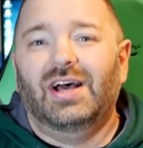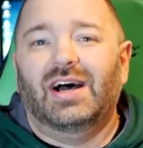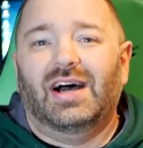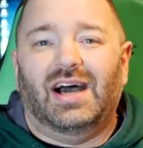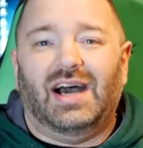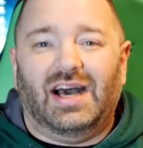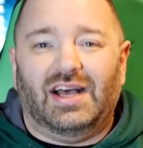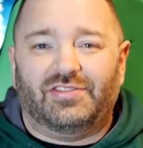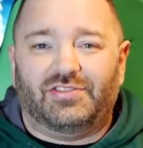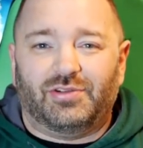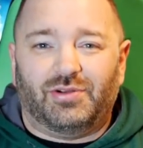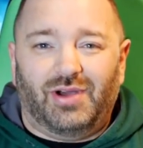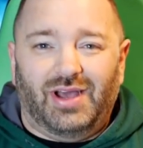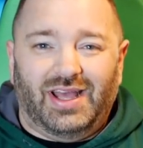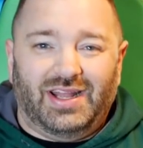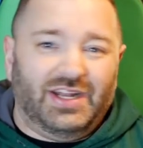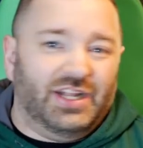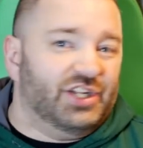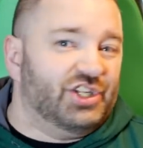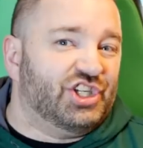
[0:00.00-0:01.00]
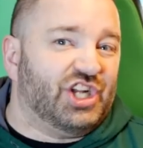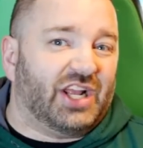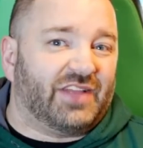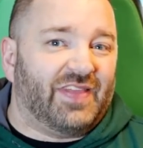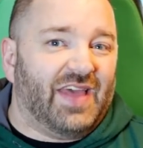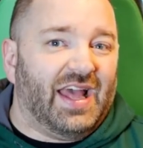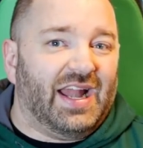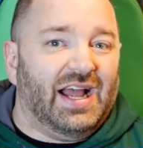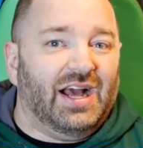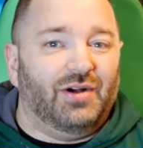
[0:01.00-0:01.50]
So go ahead and check
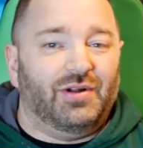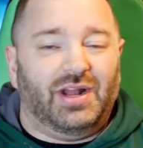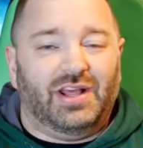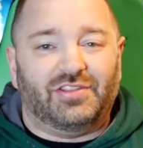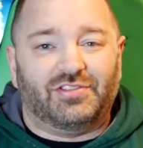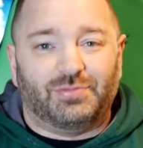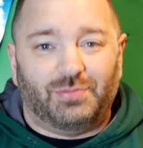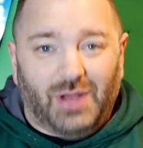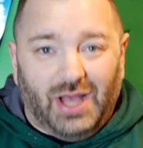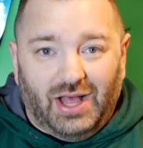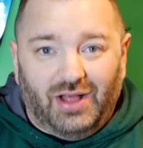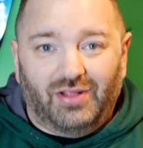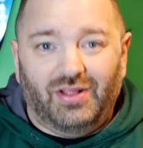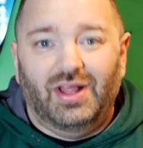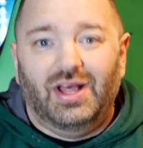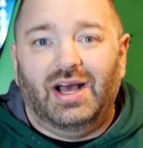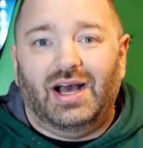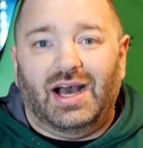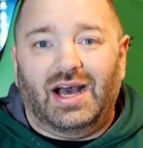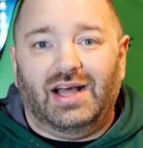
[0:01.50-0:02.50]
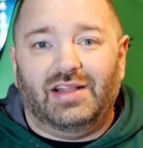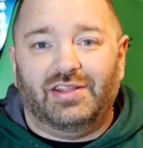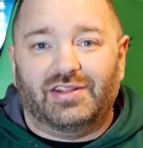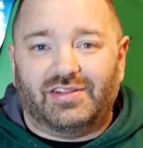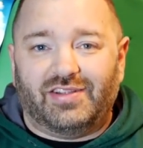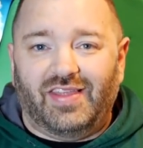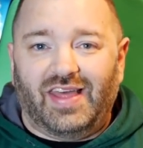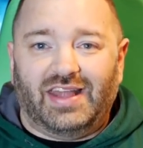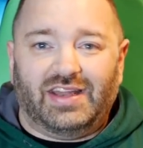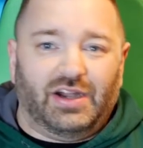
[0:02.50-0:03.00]
that out as well. Link
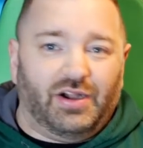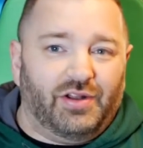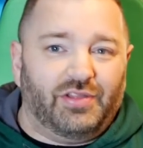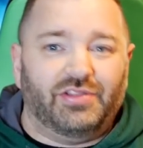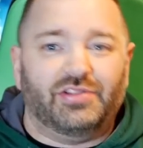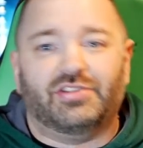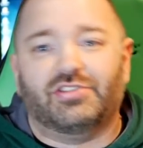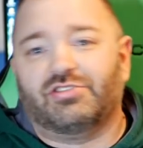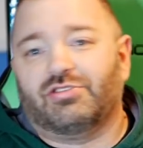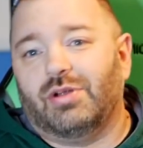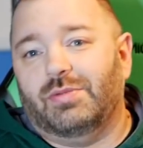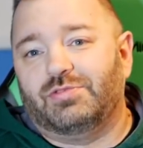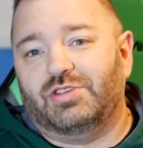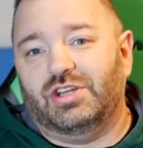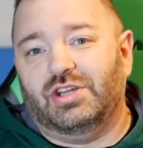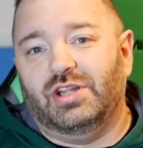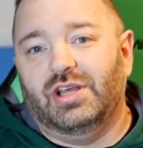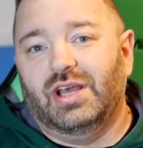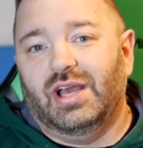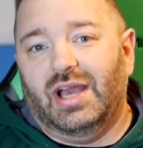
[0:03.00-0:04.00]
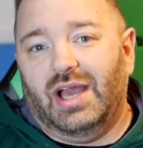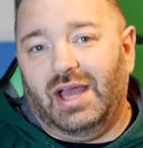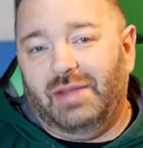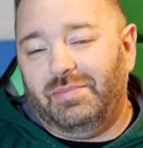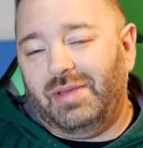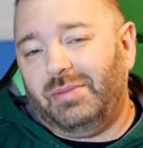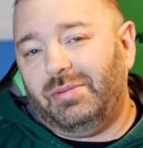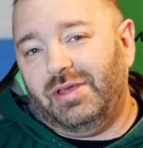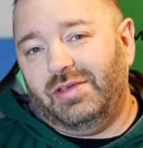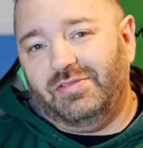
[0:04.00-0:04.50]
to that down in the description and
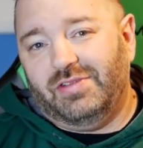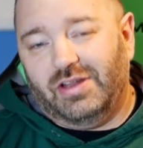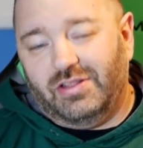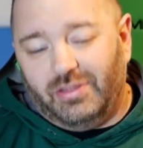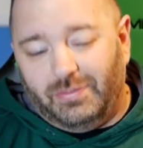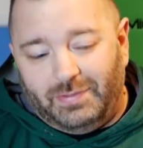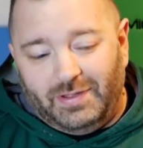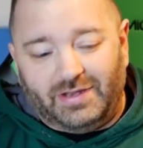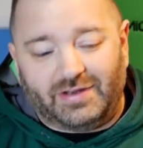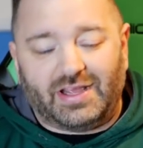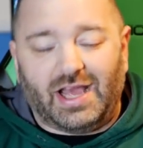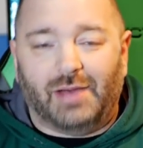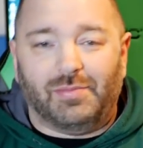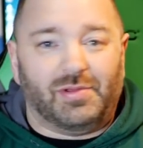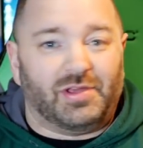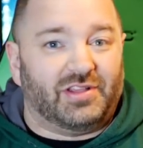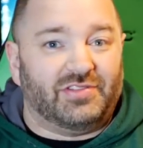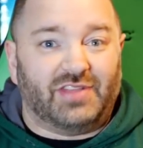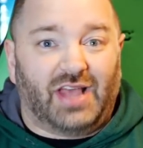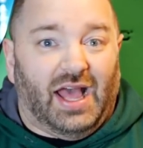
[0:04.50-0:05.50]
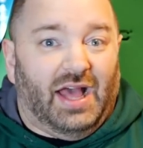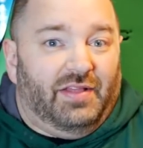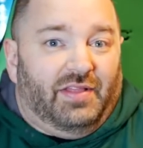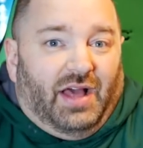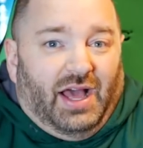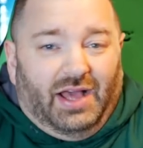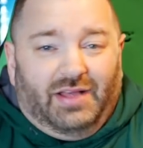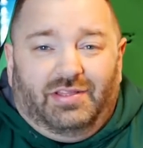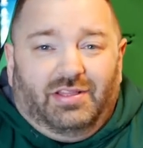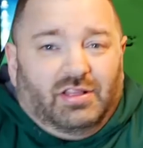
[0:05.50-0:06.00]
maybe even in the pinned comment because
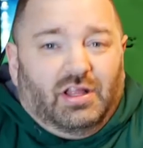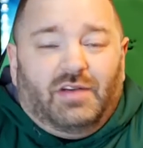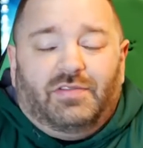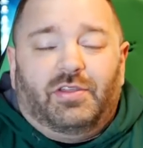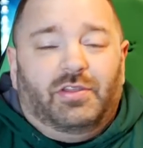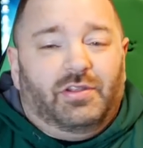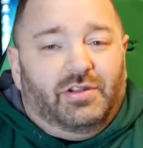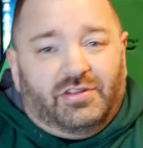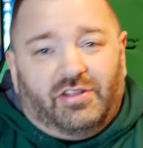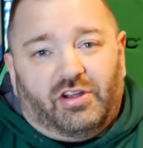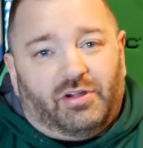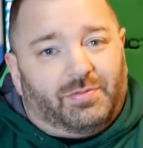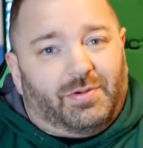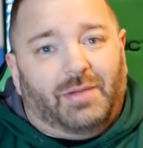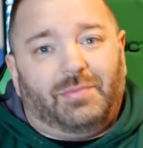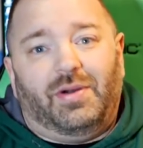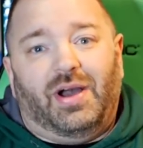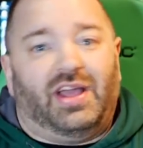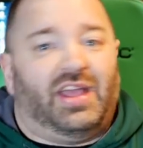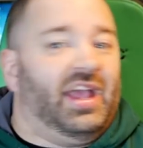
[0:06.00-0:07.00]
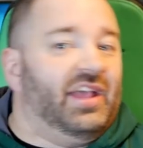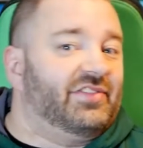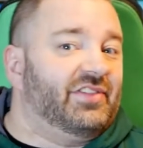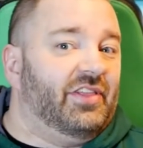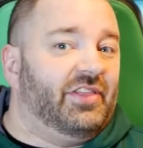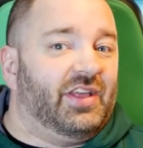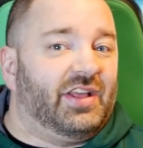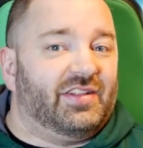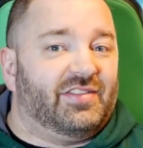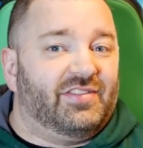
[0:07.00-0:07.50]
I love the Nintendo Prime podcast. I
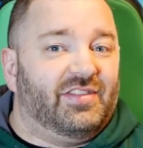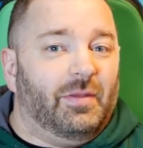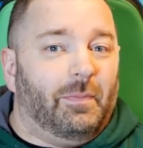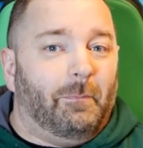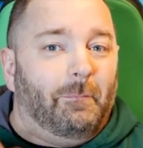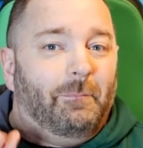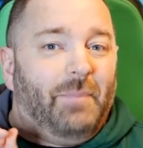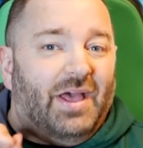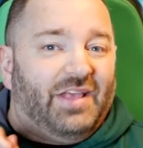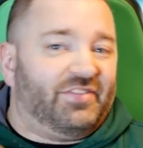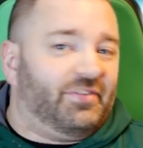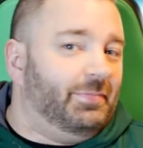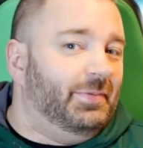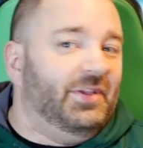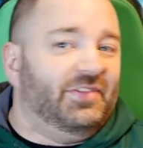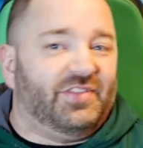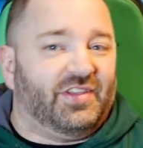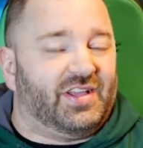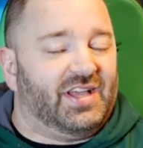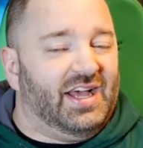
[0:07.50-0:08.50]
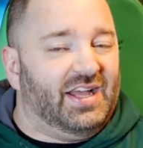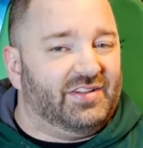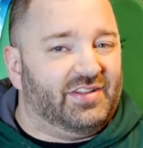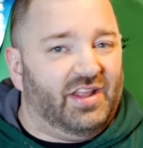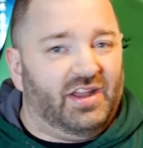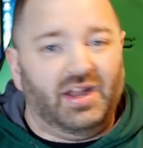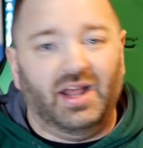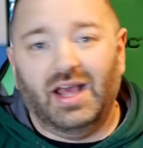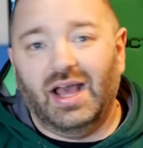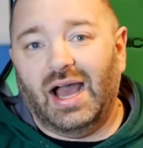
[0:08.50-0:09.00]
think it's the best piece of
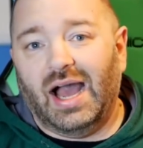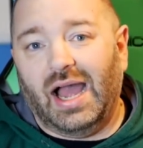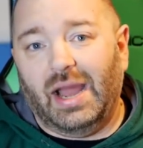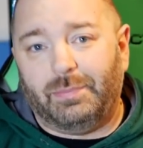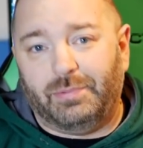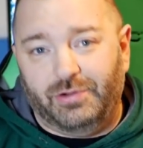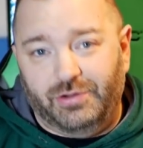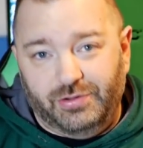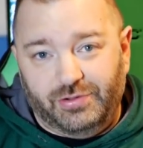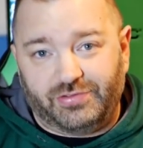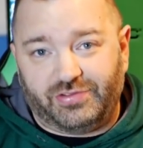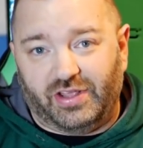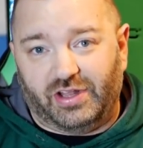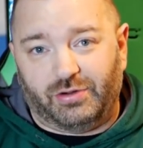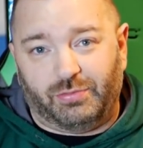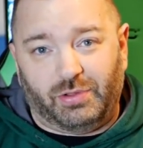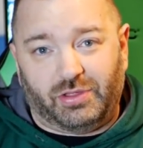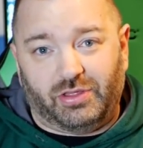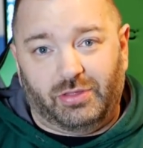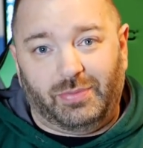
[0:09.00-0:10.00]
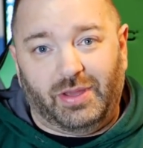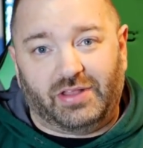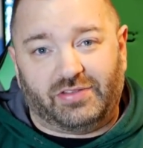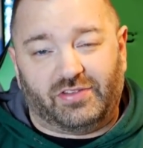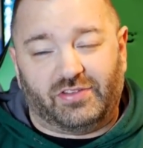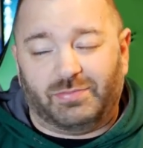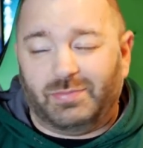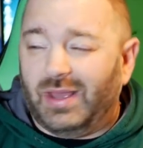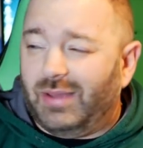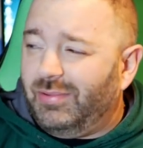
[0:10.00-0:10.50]
content I produce on a weekly
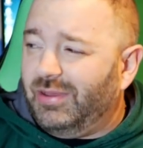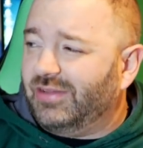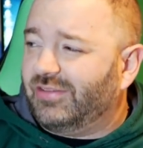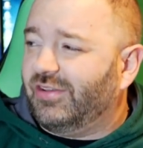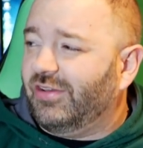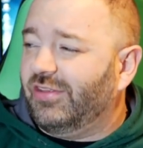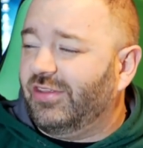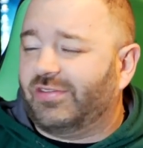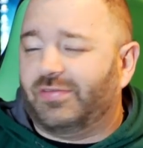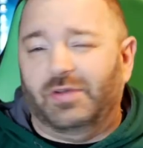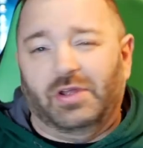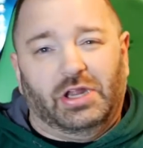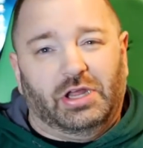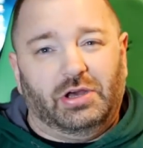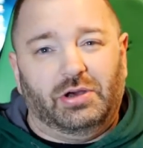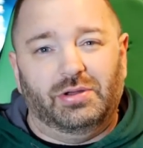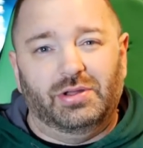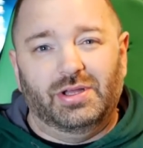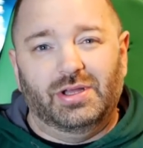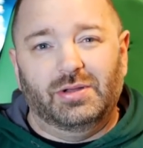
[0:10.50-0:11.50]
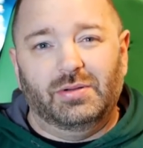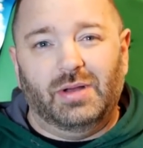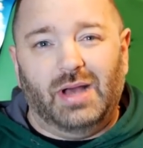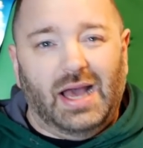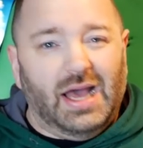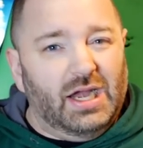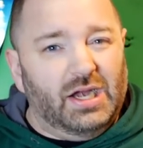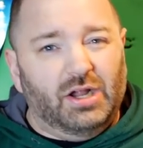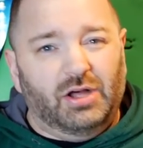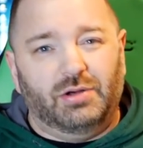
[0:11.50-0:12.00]
basis. Maybe until this video. I
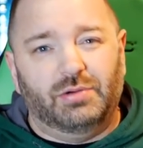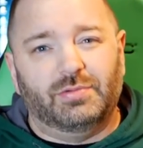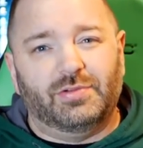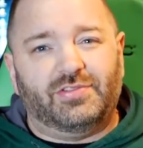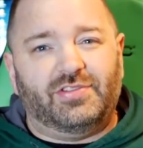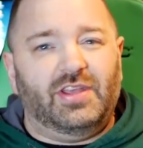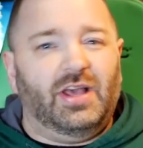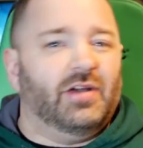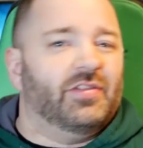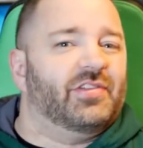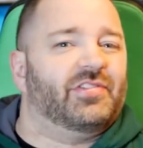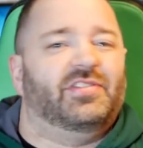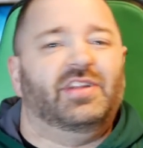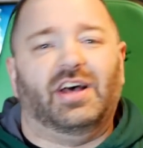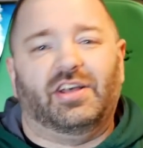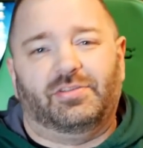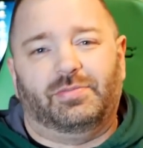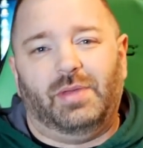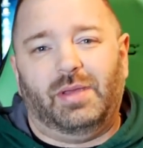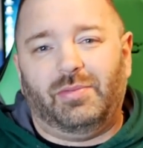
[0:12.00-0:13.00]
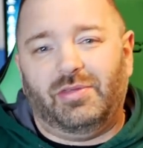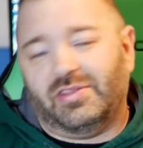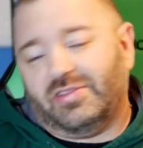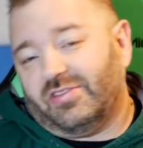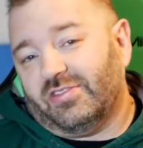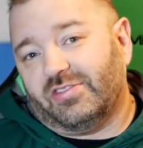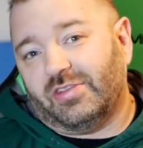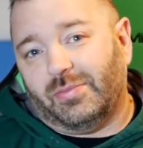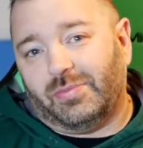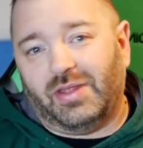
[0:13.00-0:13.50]
don't know. We'll see how this does. Maybe this is
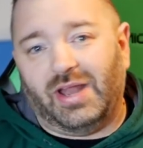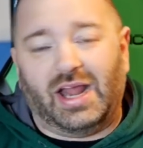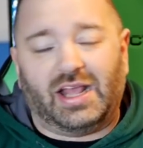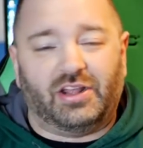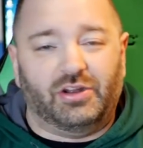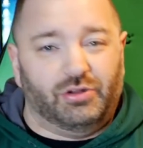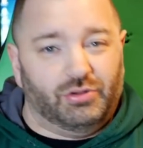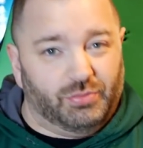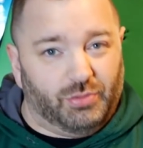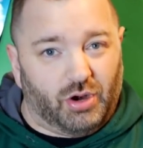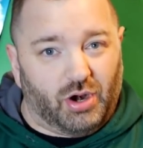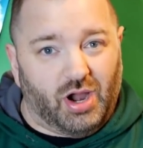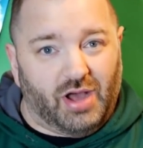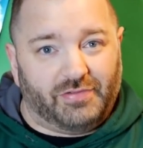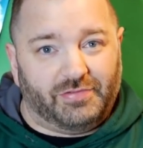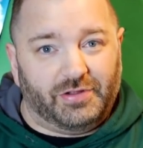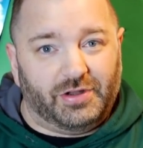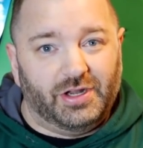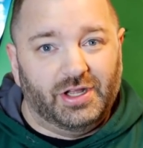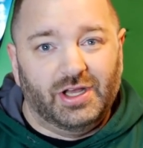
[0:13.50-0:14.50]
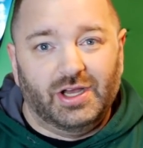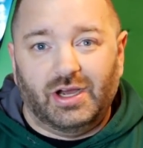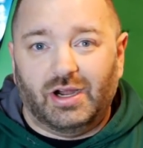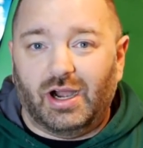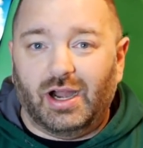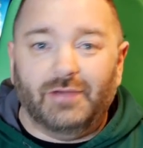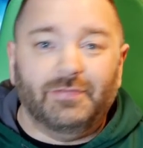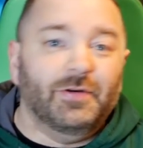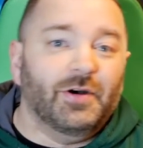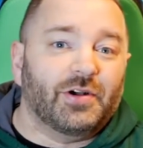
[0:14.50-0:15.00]
something I can do more often. All right,
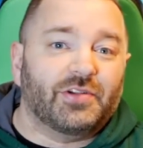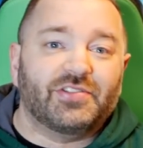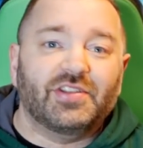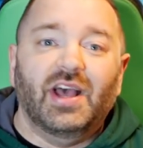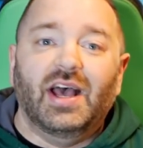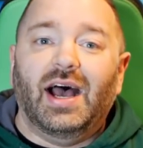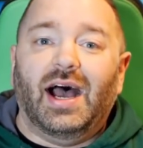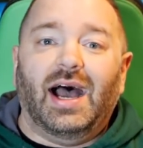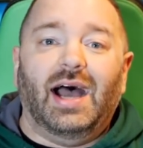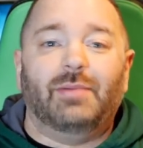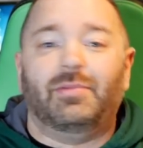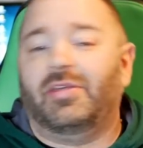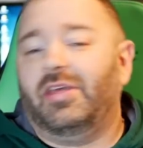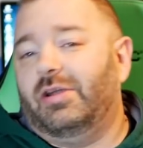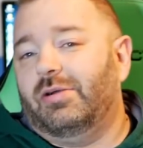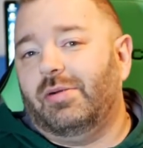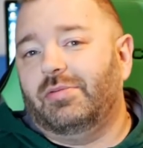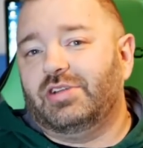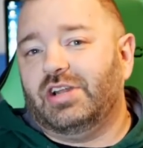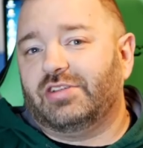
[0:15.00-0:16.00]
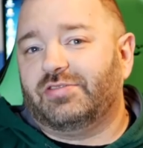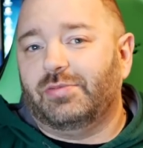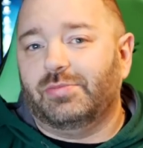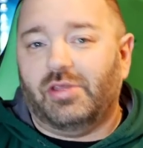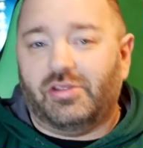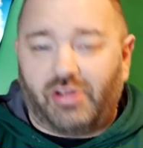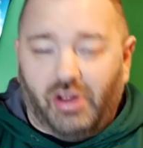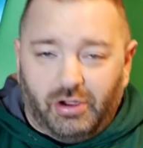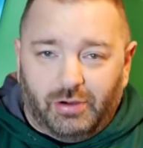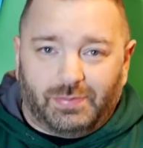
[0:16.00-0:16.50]
folks. I'm Nathaniel Rufflejats from
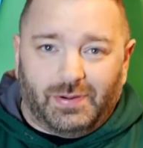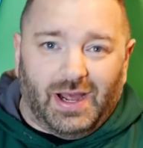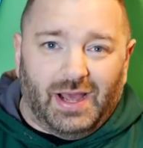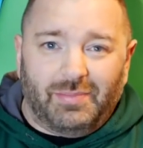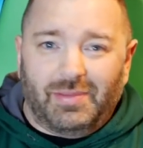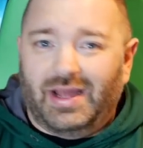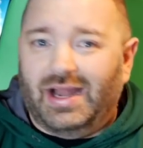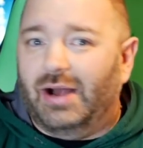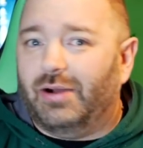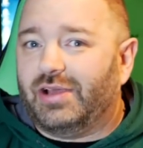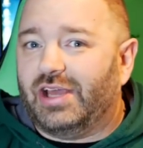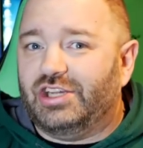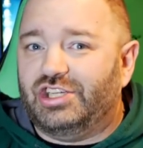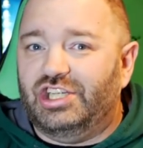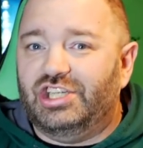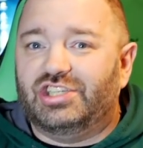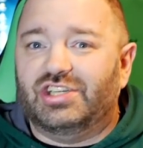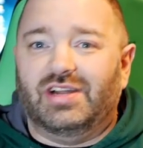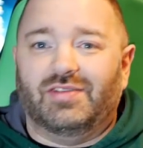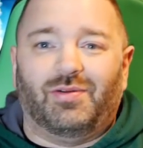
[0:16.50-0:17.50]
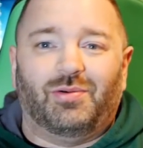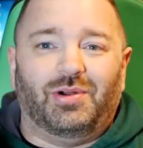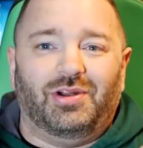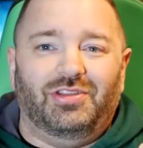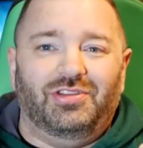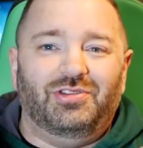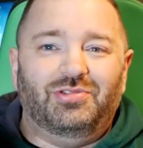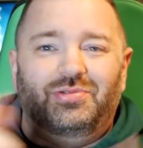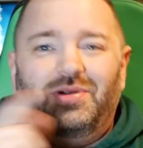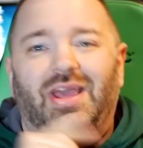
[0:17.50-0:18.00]
Nintendo Prime, and I'll catch each and every one of
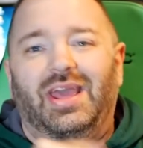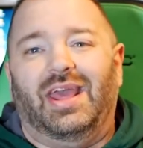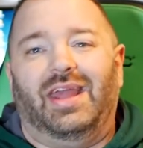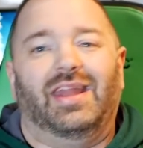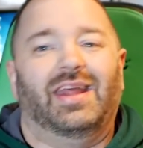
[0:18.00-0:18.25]
you in